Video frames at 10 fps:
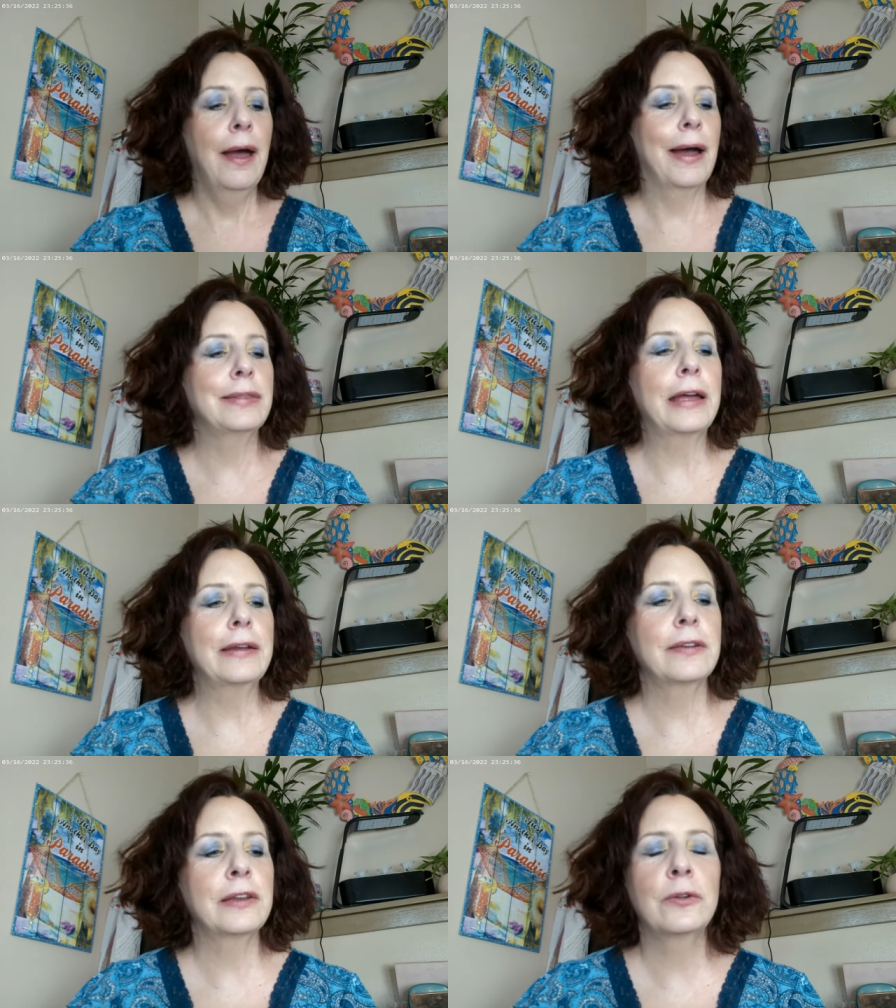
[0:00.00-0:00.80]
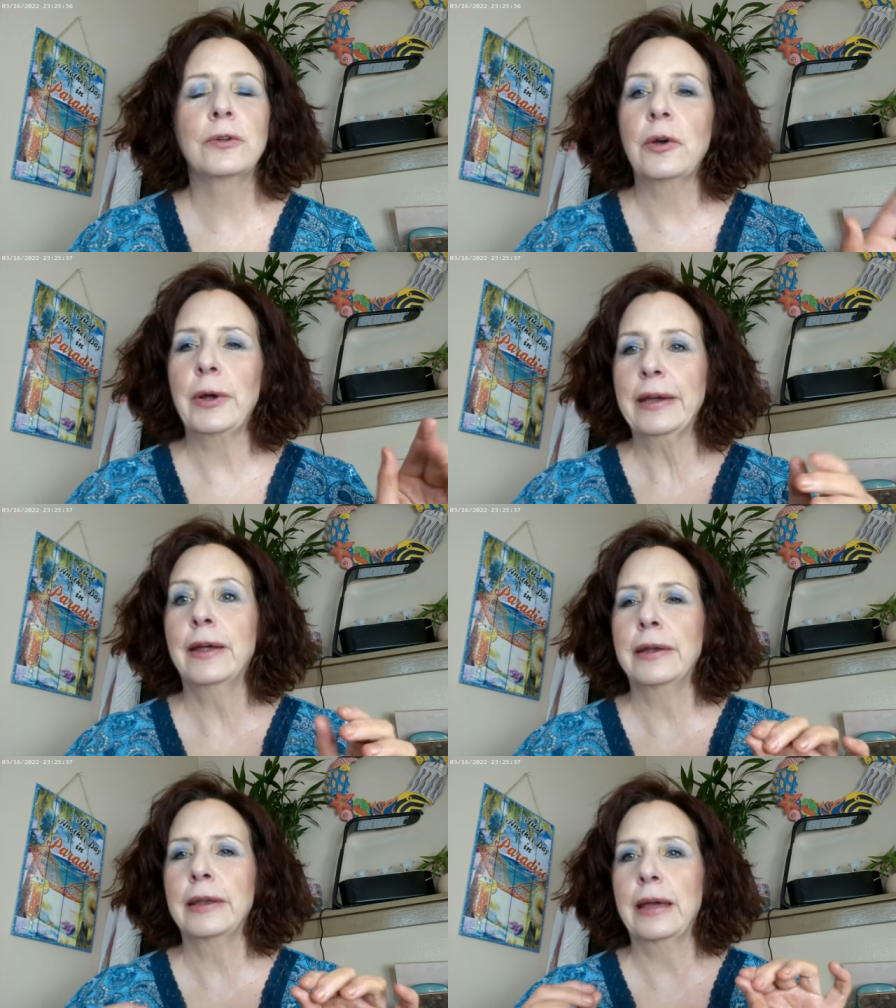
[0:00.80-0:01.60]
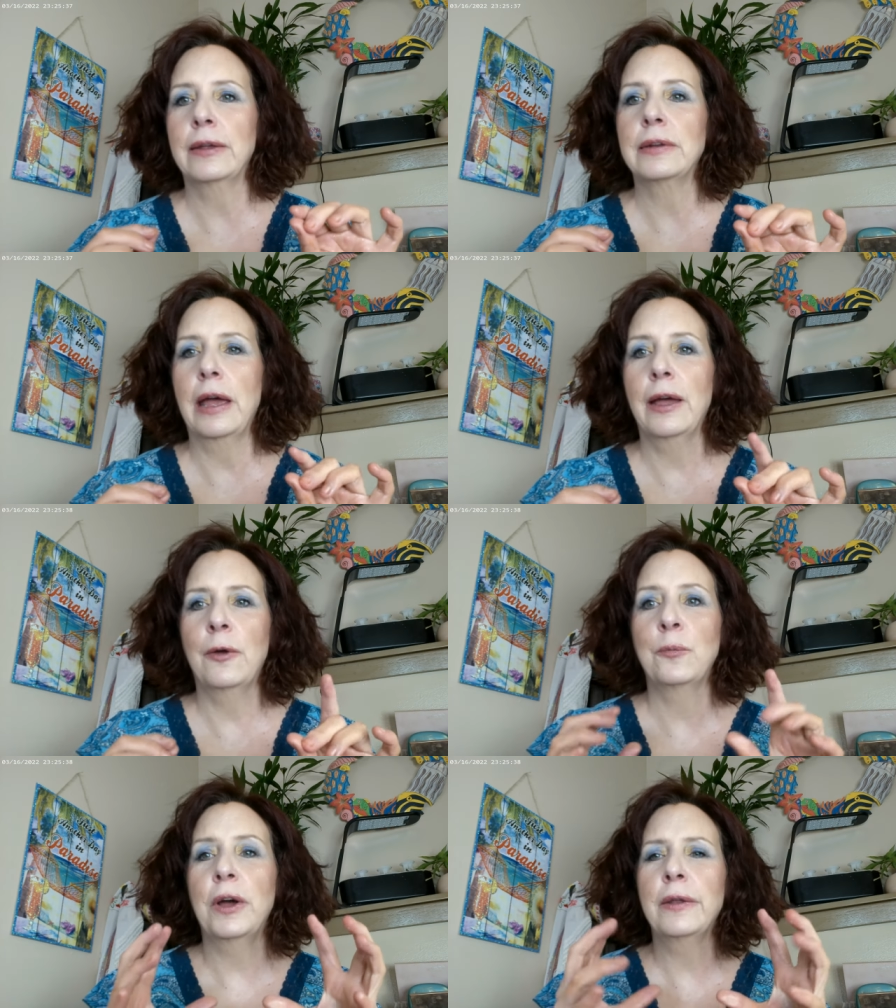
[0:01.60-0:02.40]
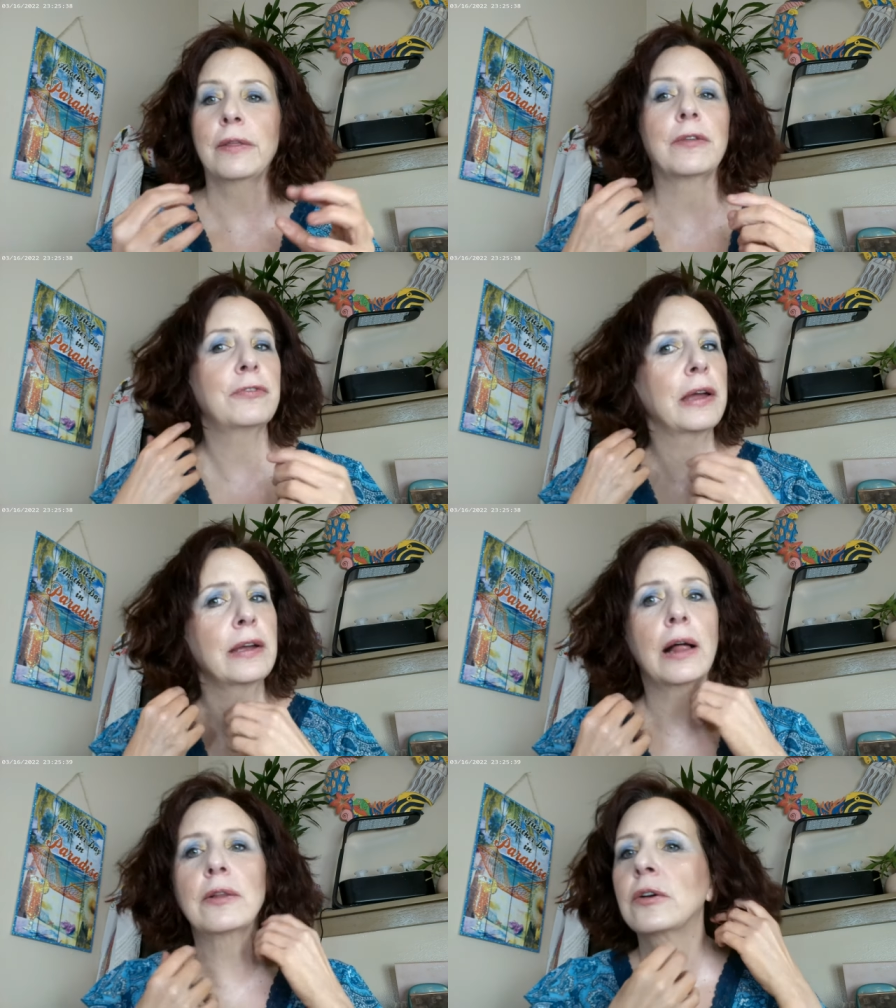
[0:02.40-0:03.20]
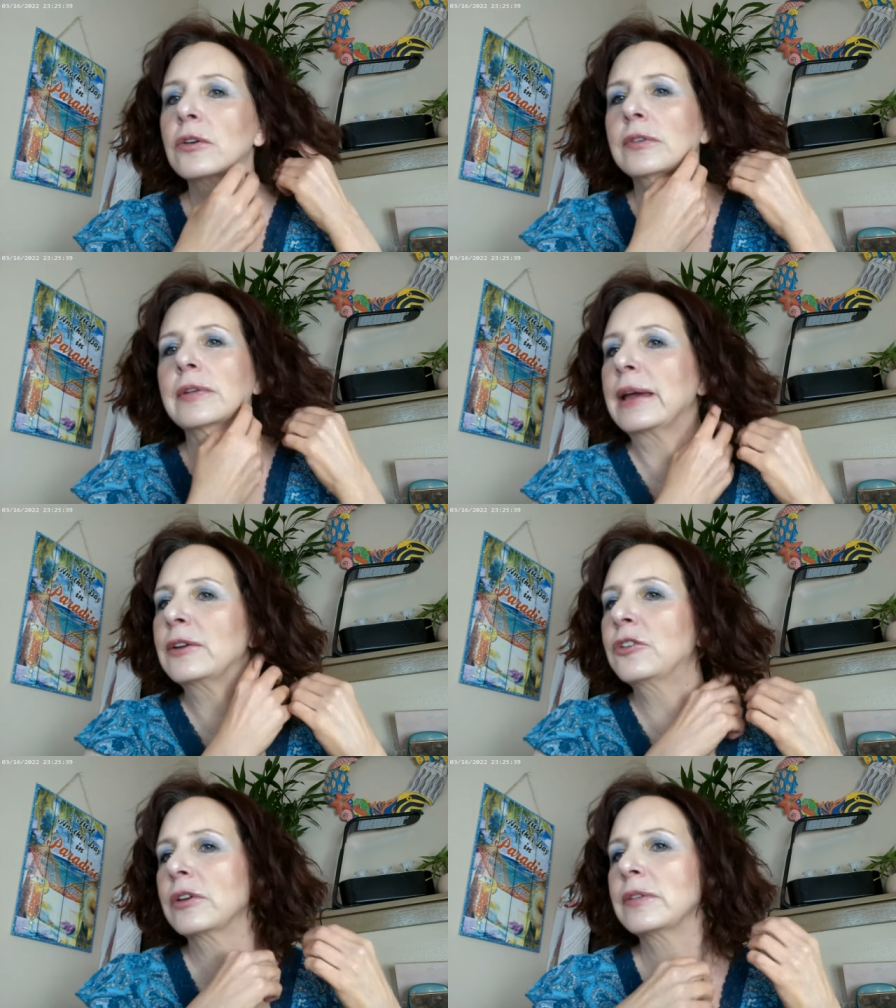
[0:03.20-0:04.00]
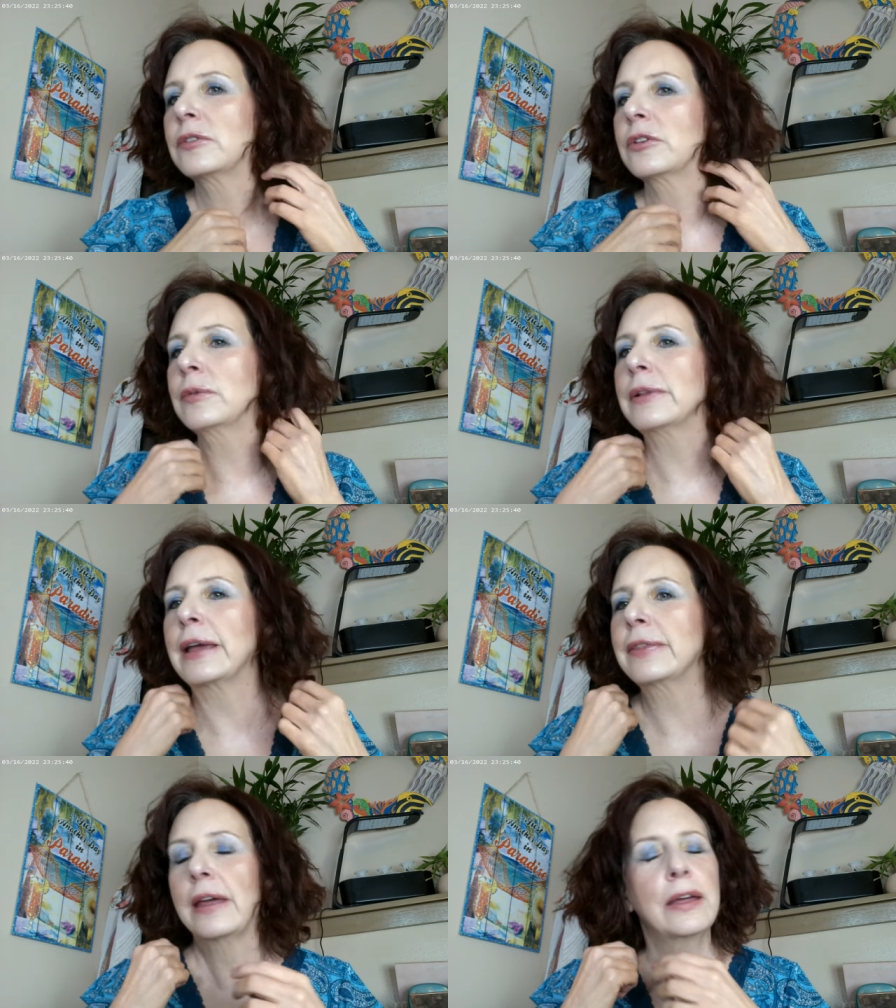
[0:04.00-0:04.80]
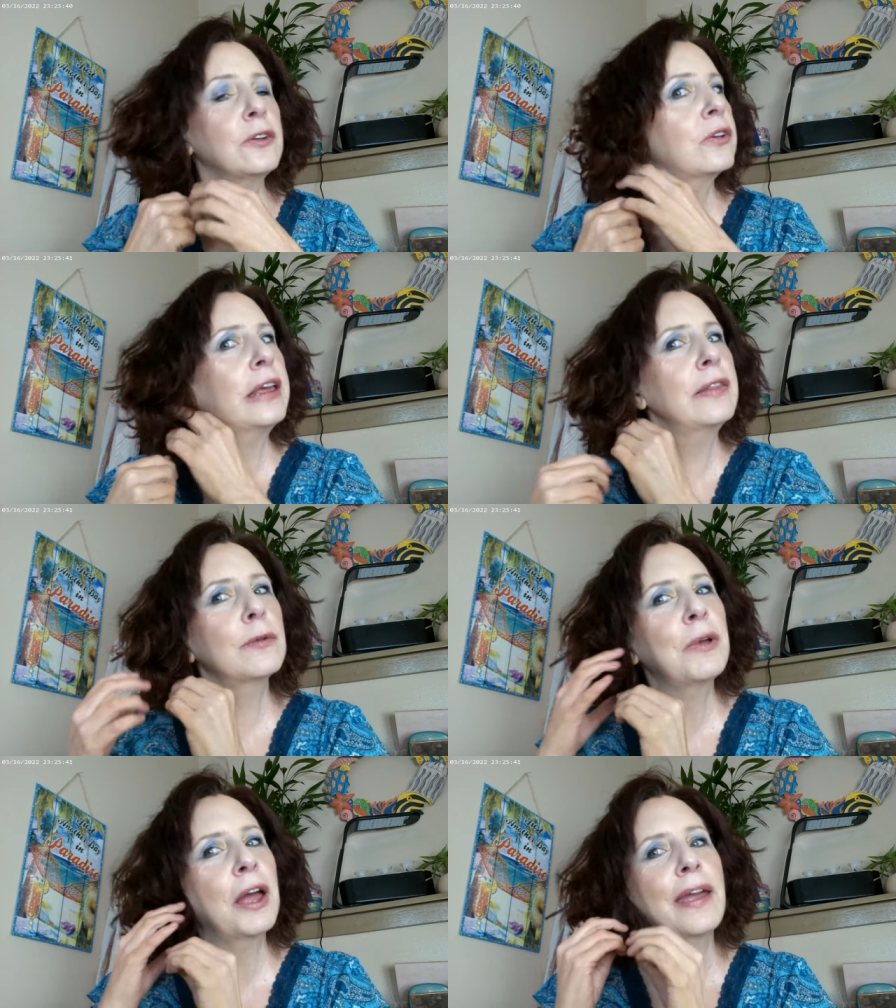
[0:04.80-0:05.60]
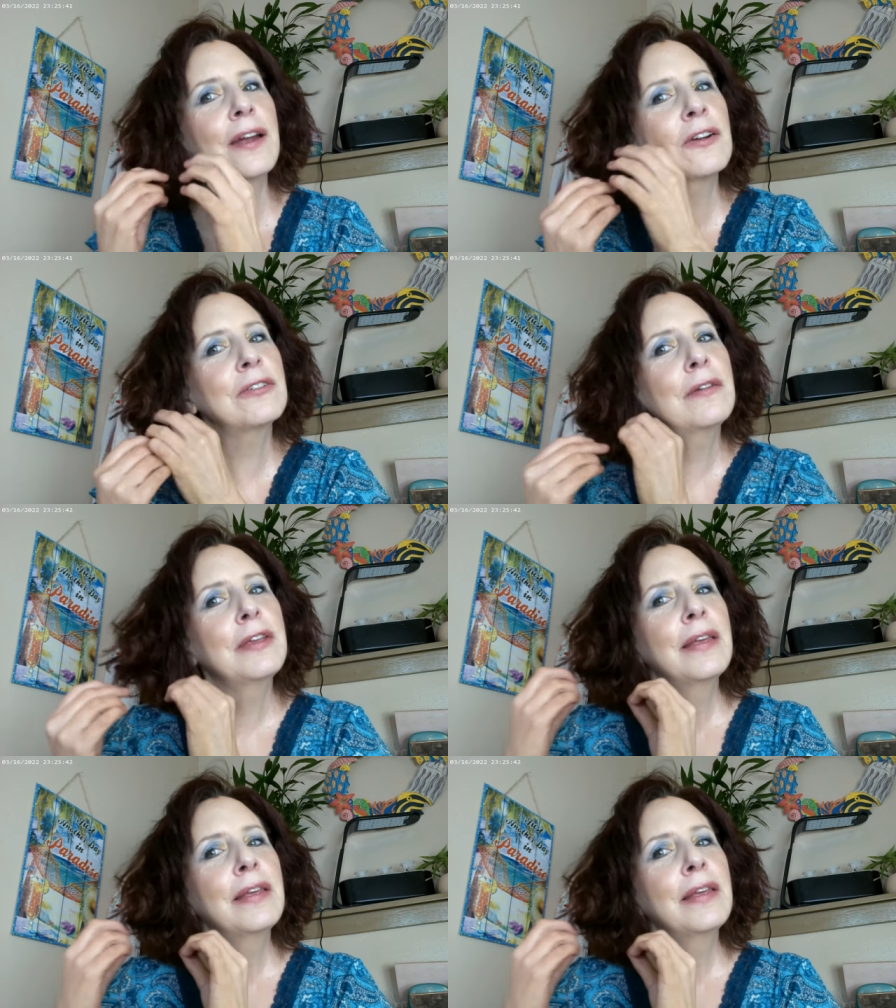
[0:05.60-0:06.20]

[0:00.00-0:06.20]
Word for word: I'd like to go ahead and get uh, one of the fun colors and just do like the underneath of my hair